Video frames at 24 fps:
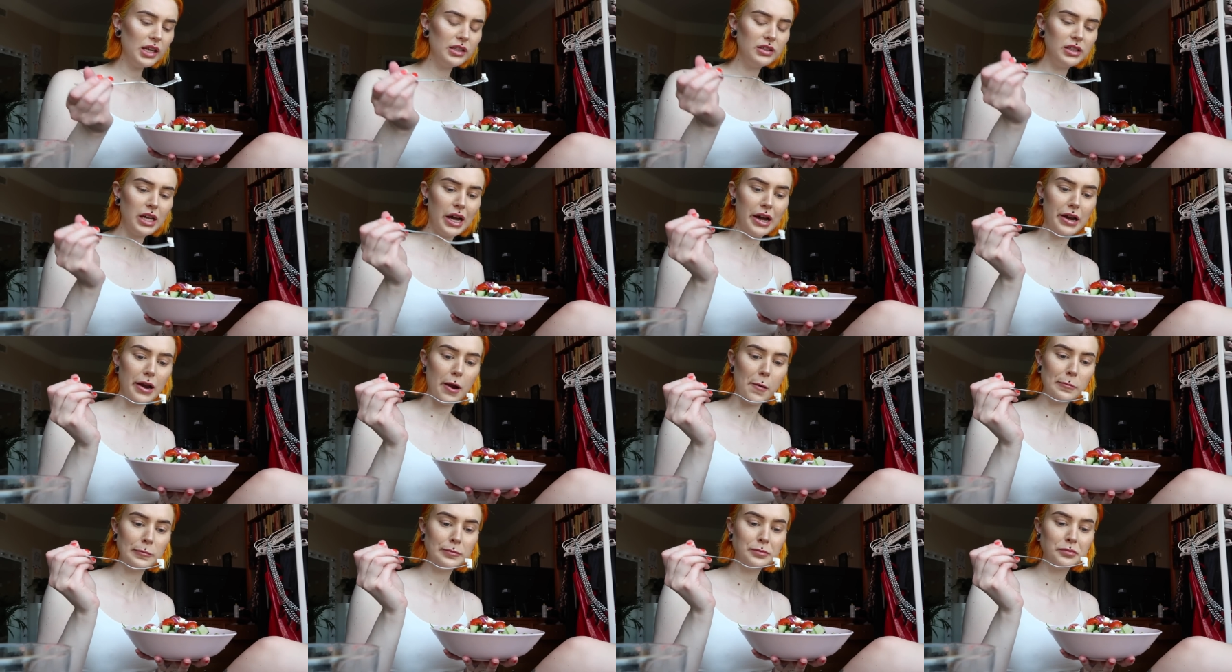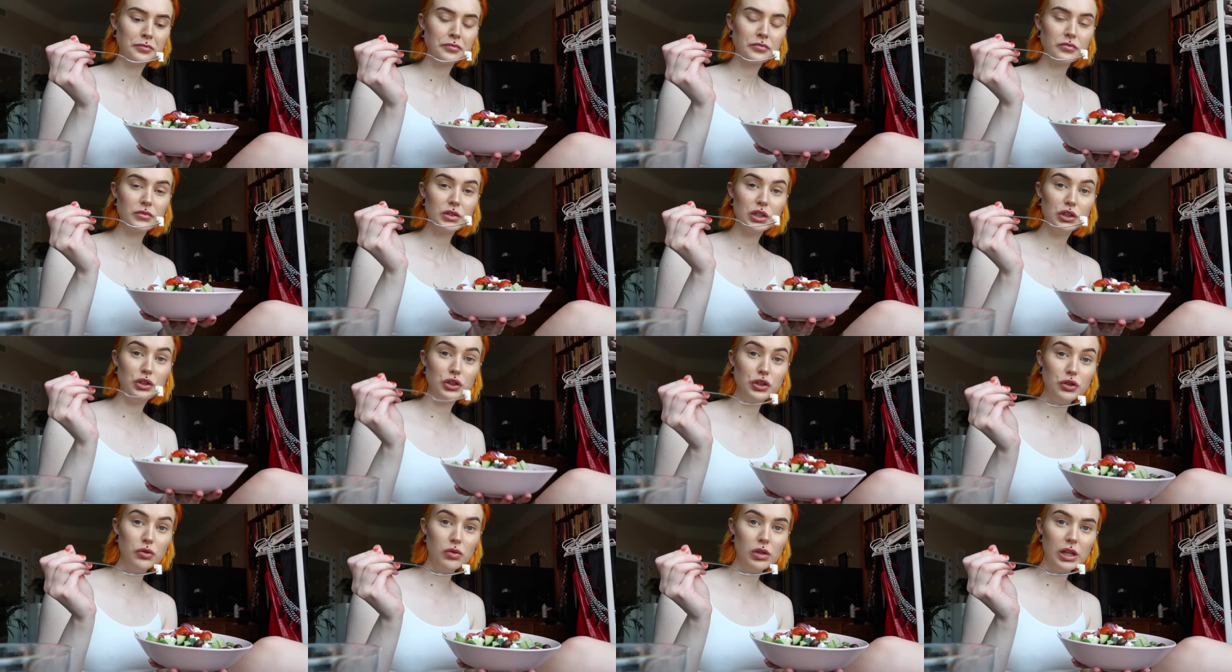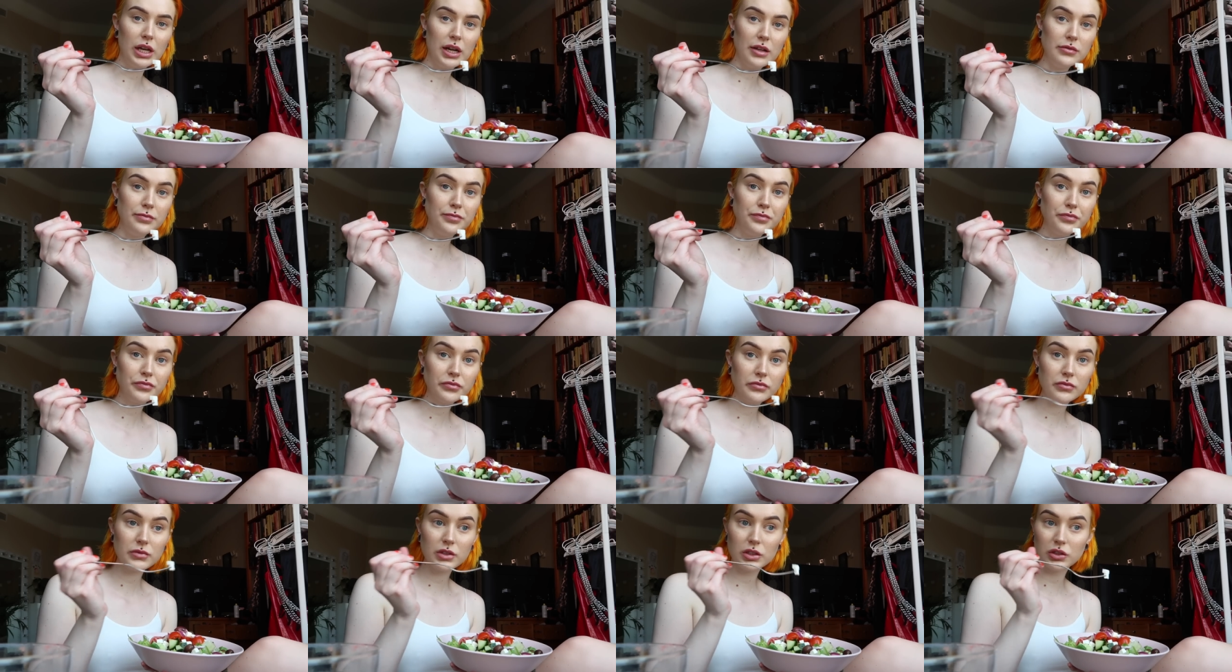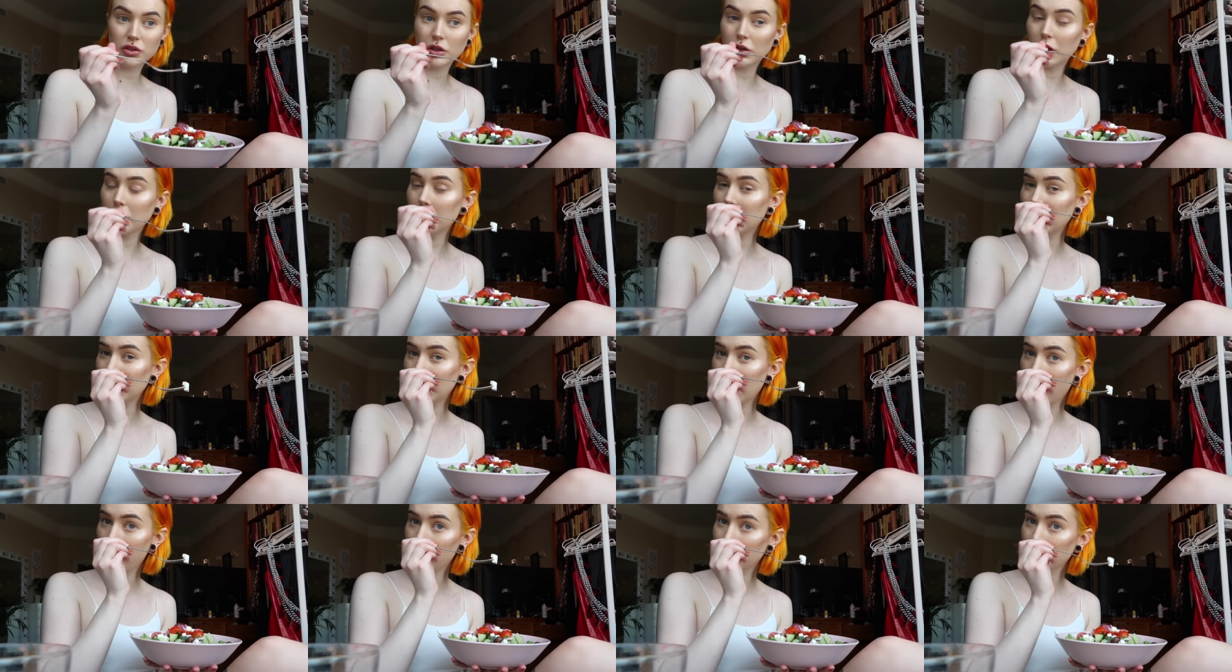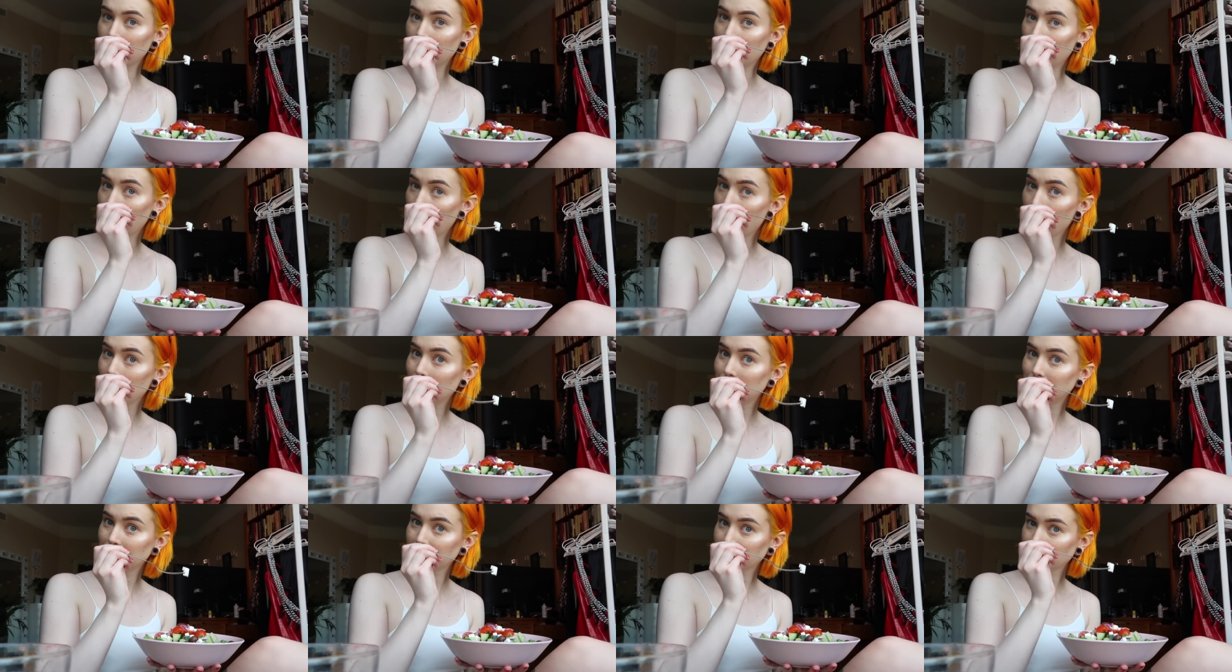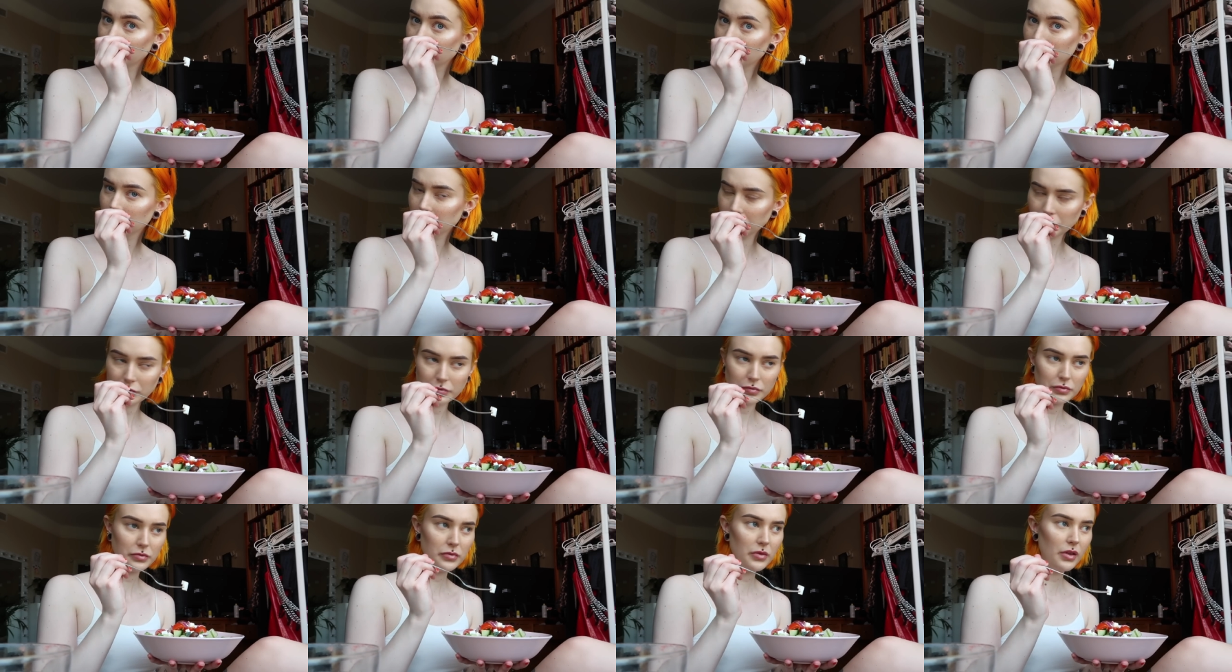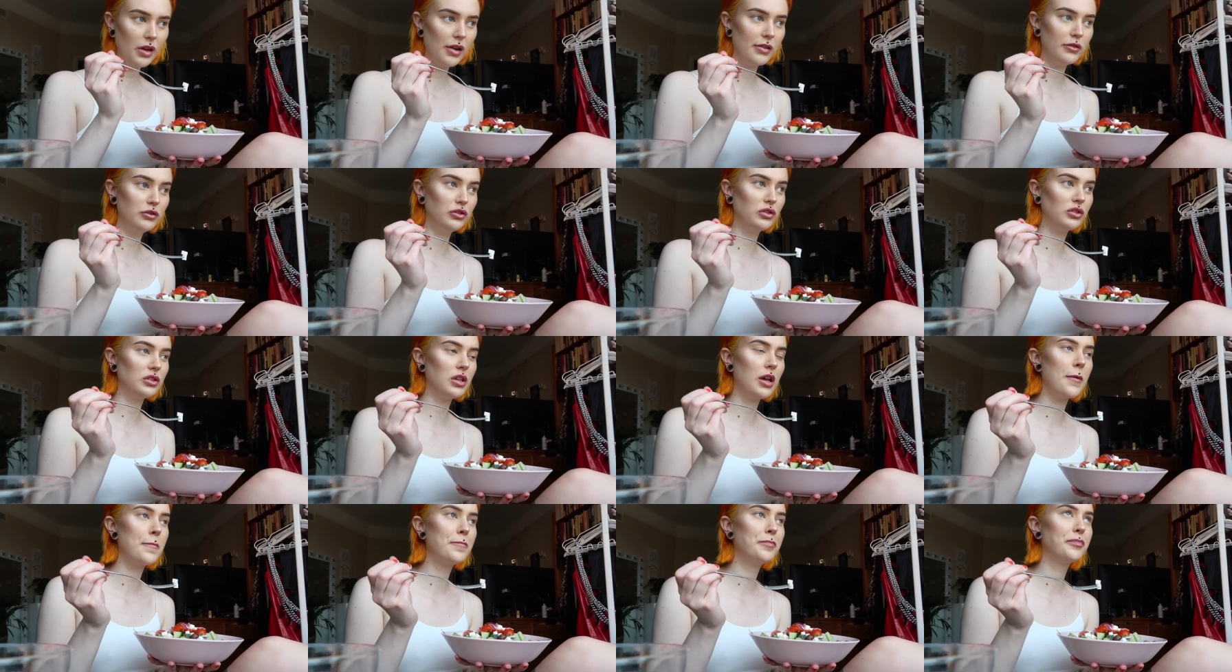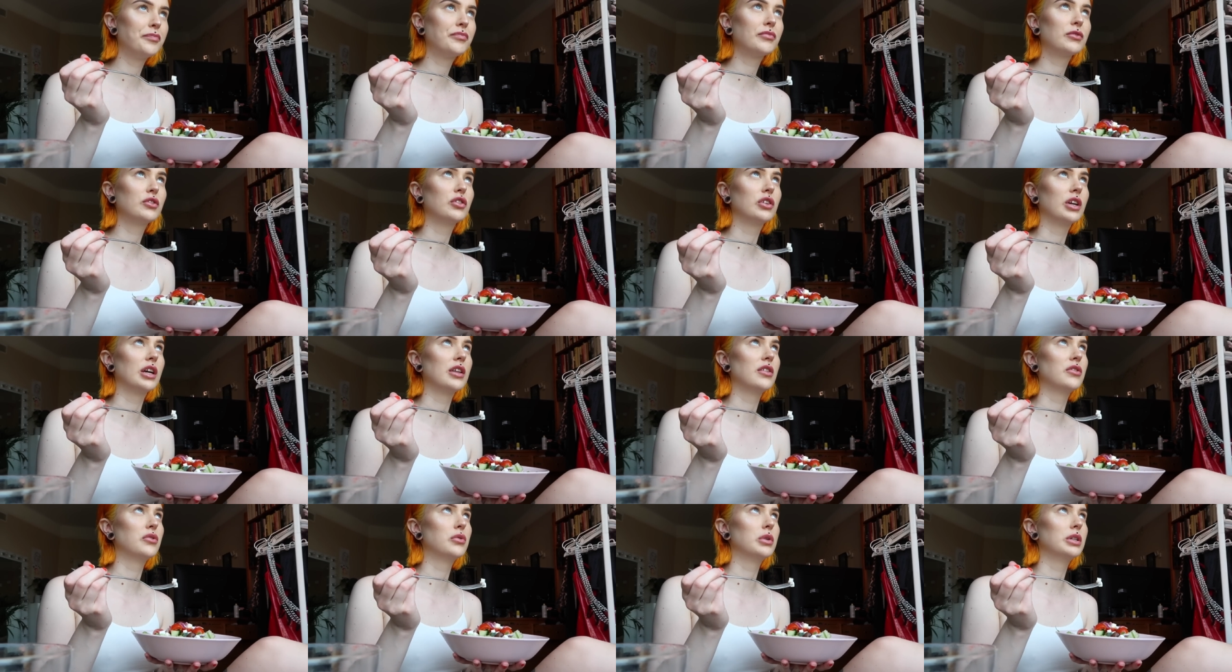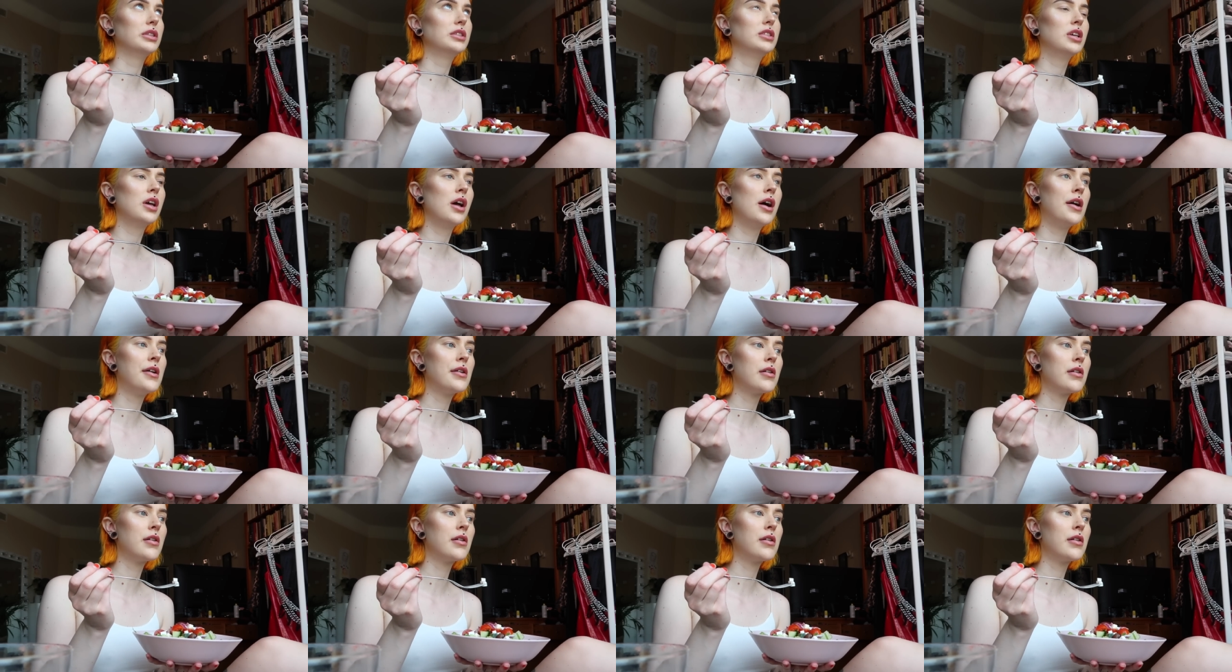that Julian, so Mina, you know, who's together with